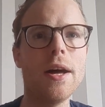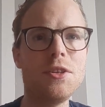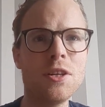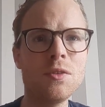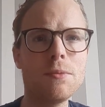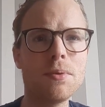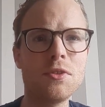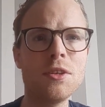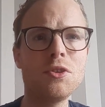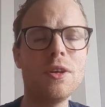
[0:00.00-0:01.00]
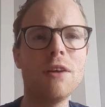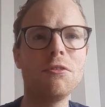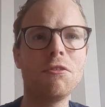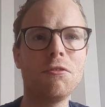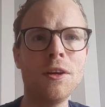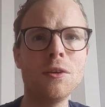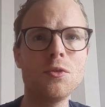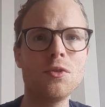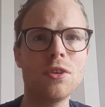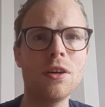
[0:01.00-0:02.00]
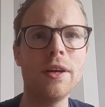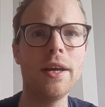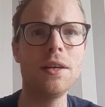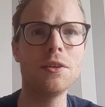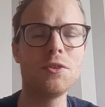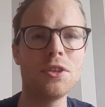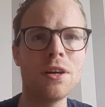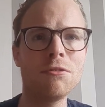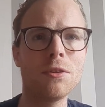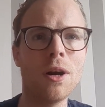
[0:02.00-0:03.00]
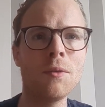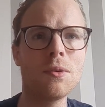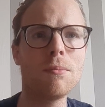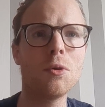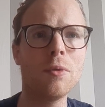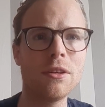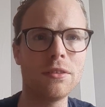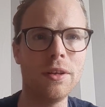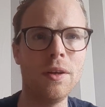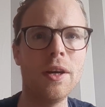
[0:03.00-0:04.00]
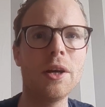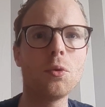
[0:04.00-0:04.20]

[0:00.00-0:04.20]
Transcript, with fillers: Adjust the position of your fingers, tongue, and your jaw for optimal whistling.